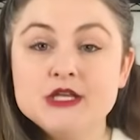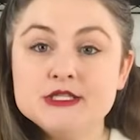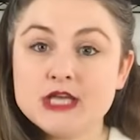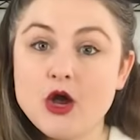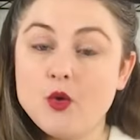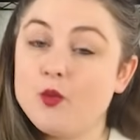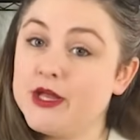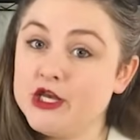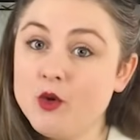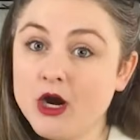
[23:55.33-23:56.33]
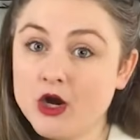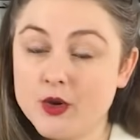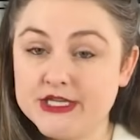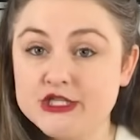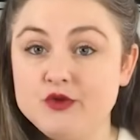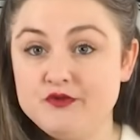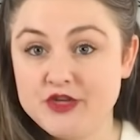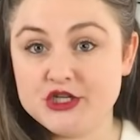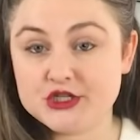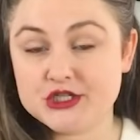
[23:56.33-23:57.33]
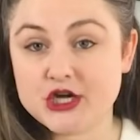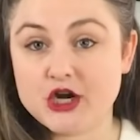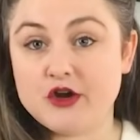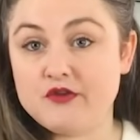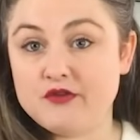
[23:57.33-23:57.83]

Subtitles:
So when you are going to feed your starter